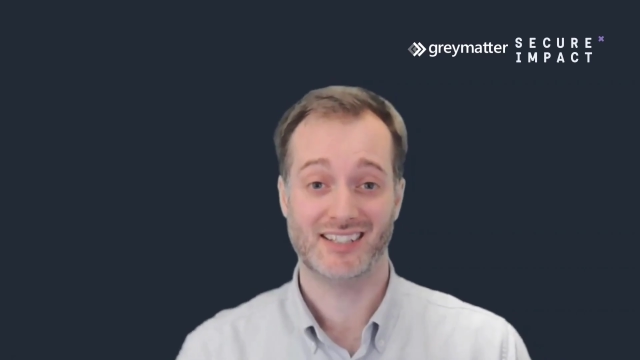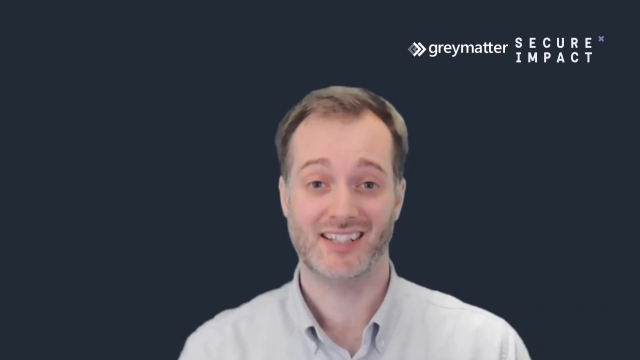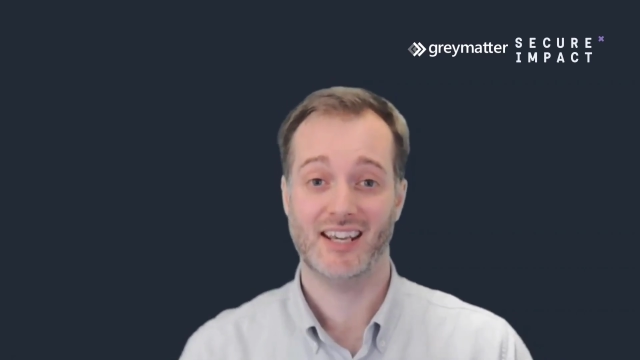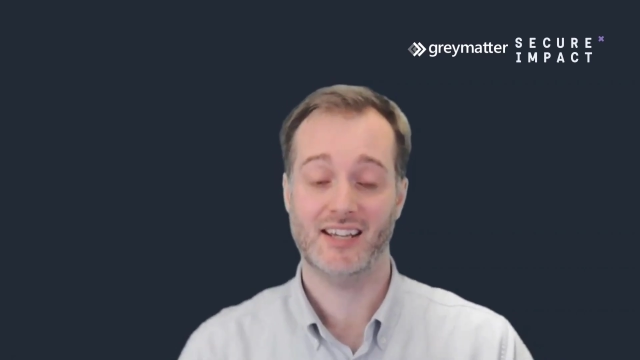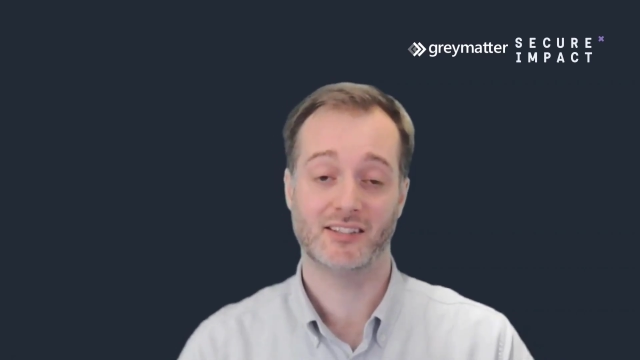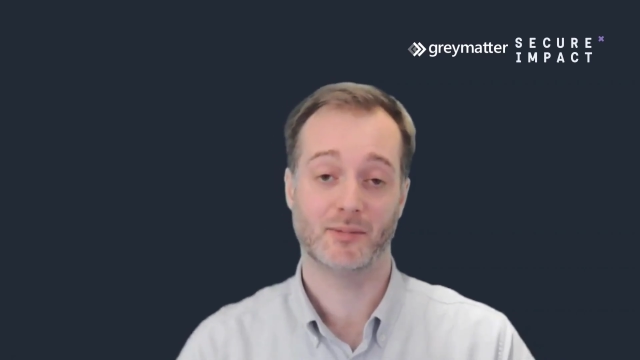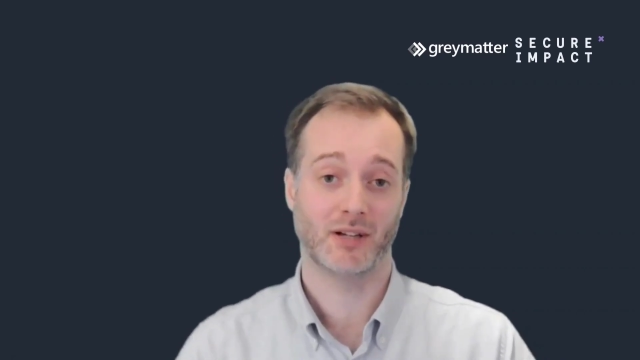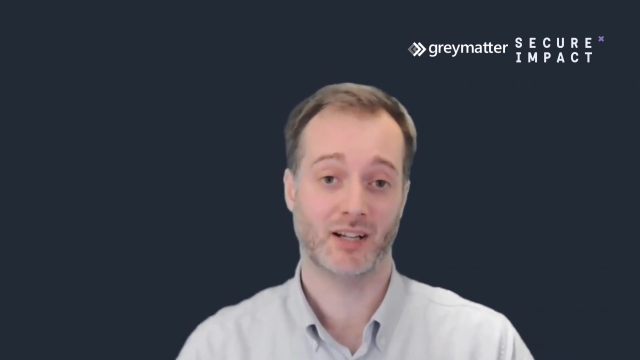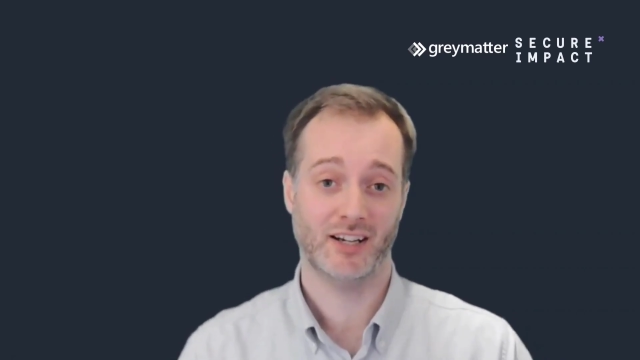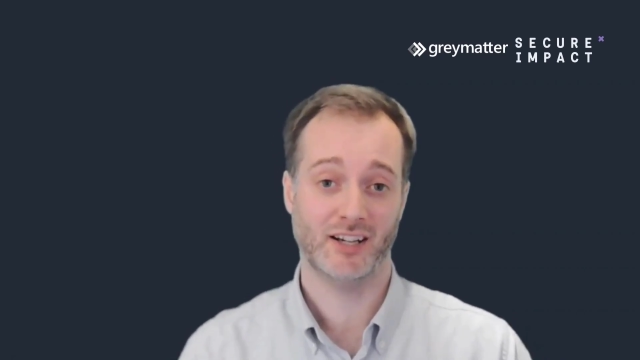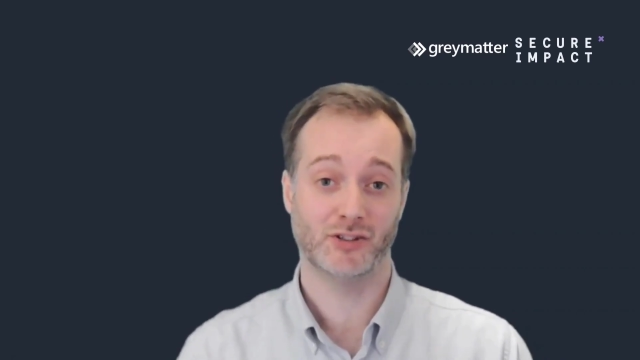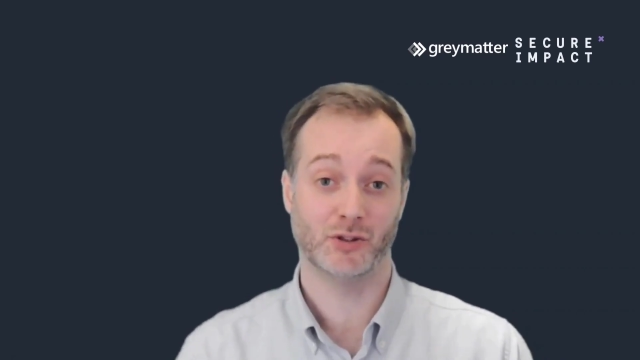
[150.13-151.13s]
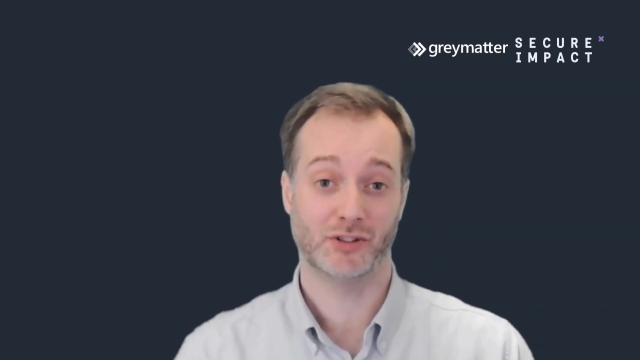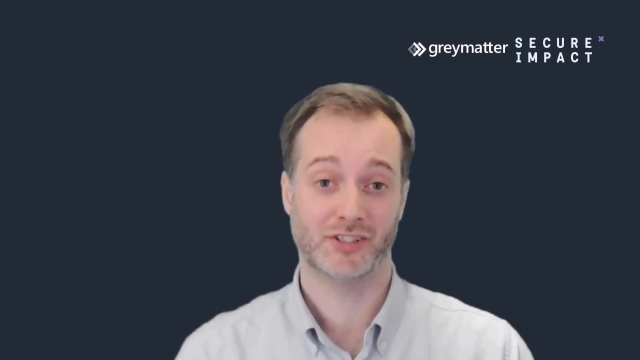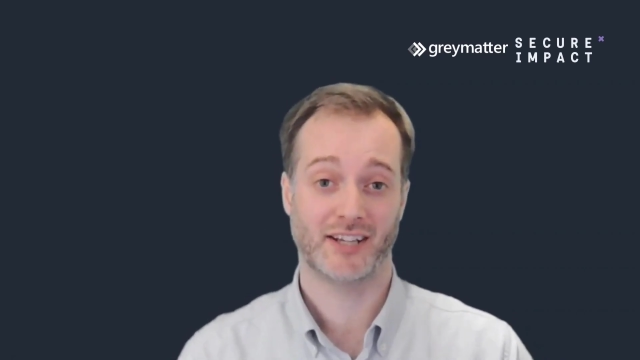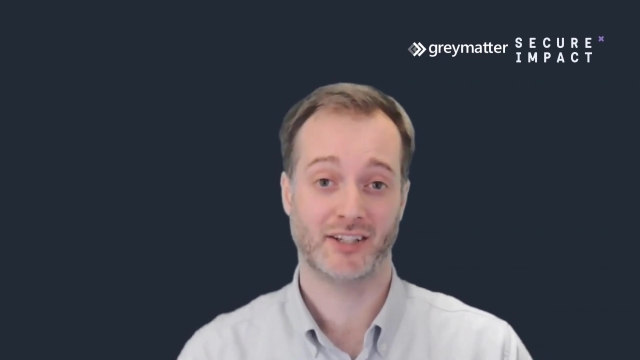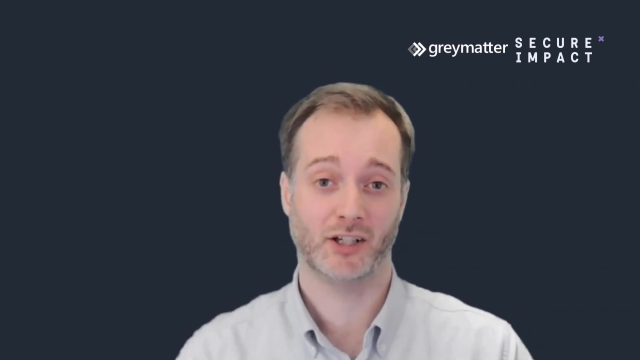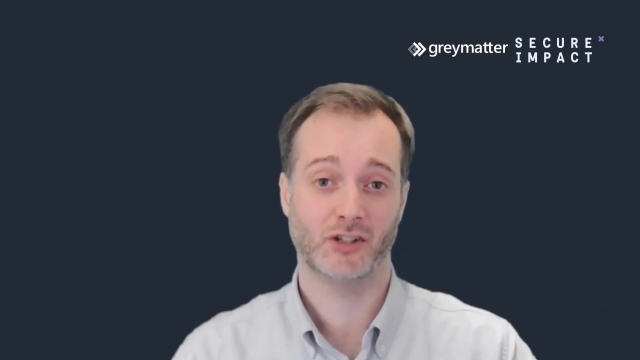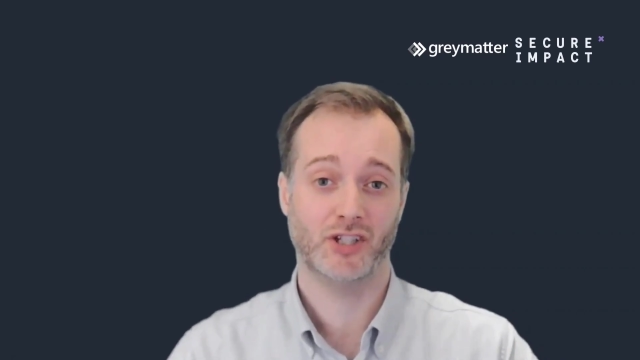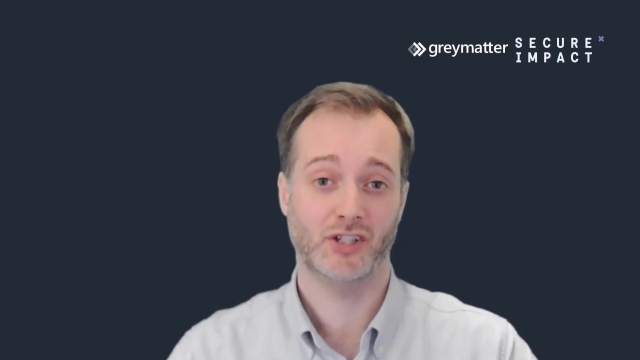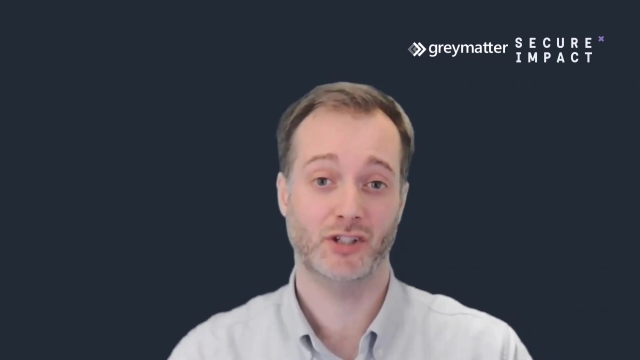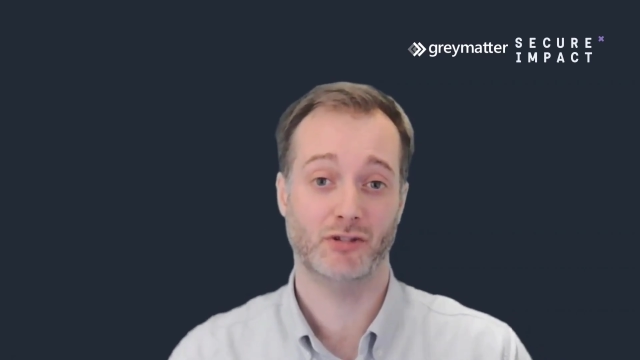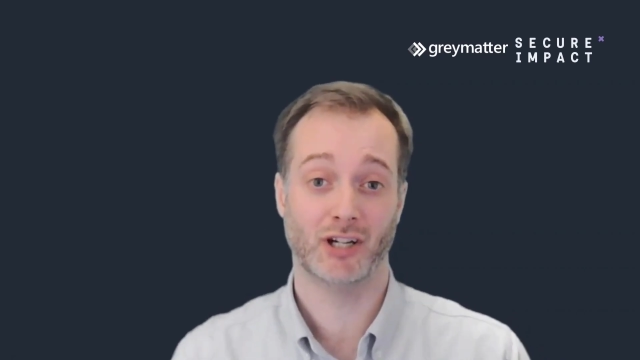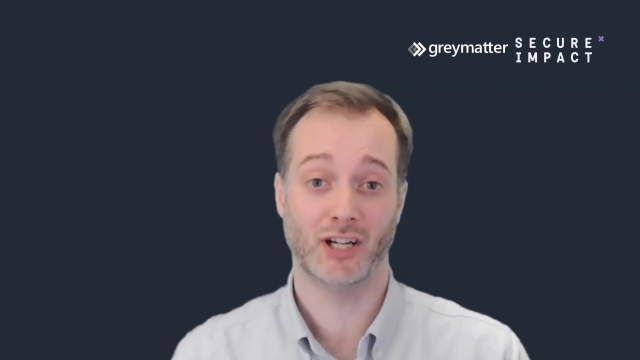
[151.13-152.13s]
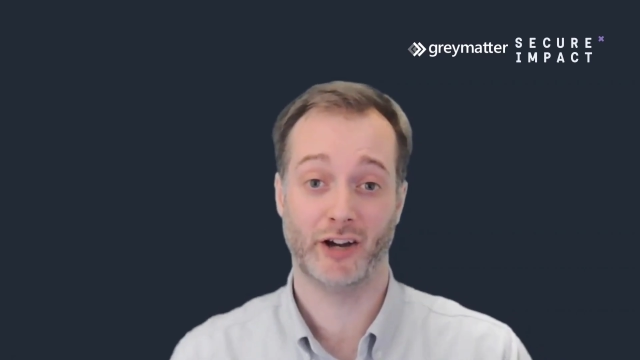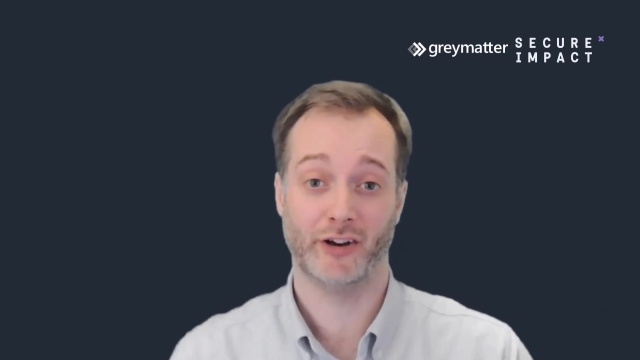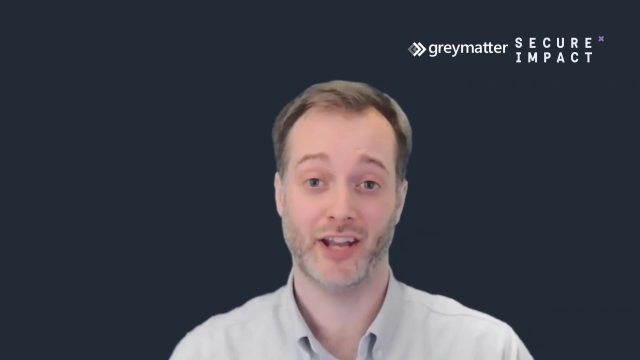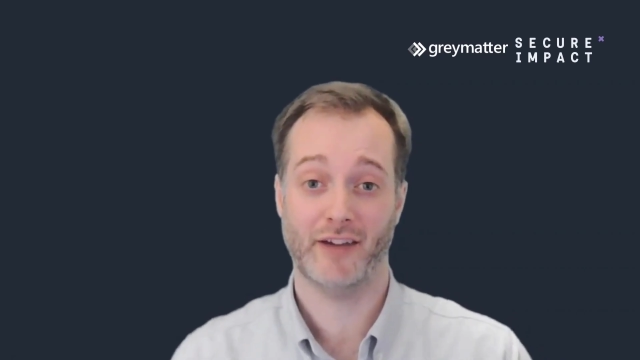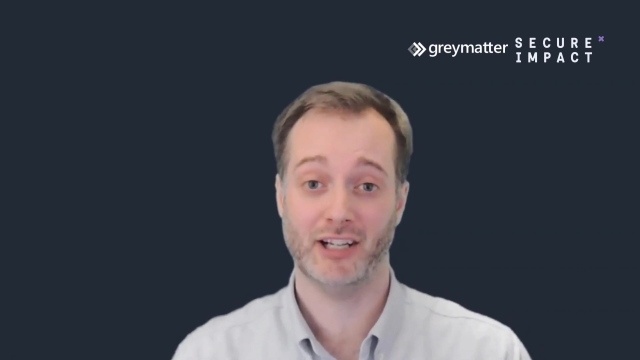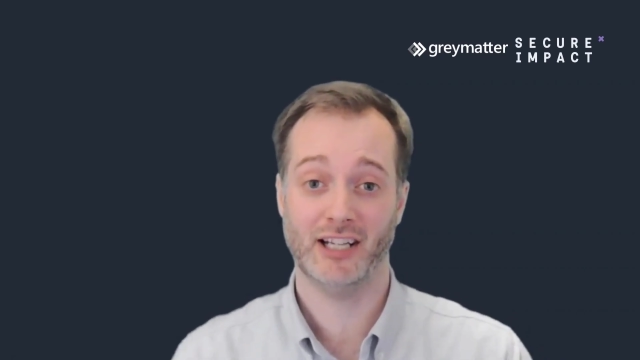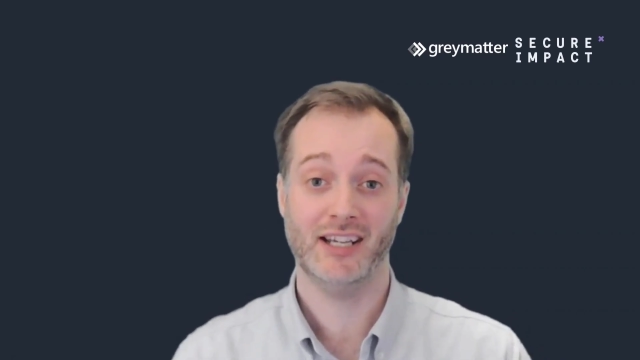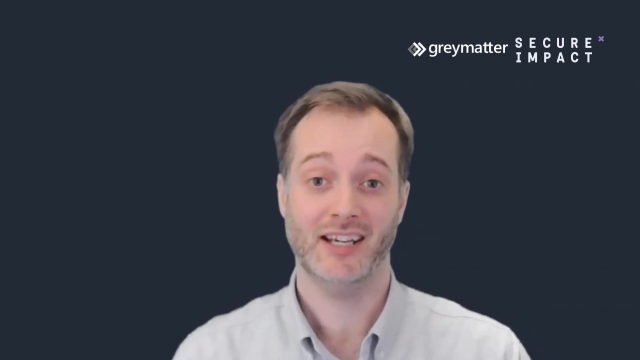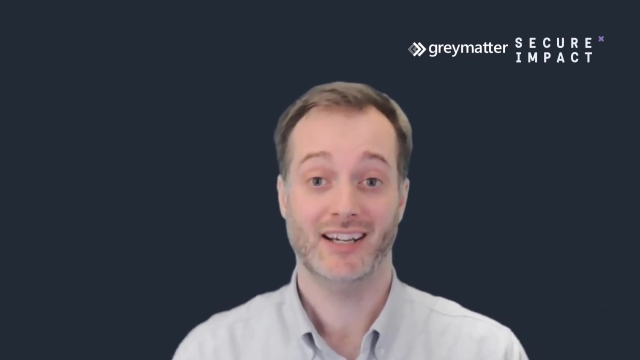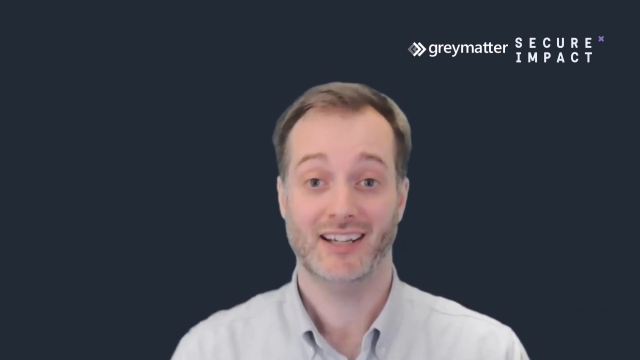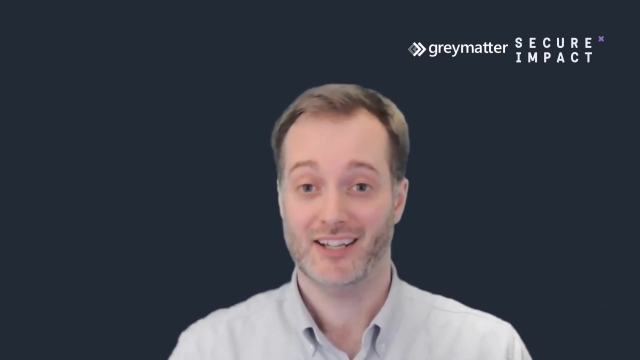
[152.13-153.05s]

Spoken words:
key suppliers or technologies you rely on heavily,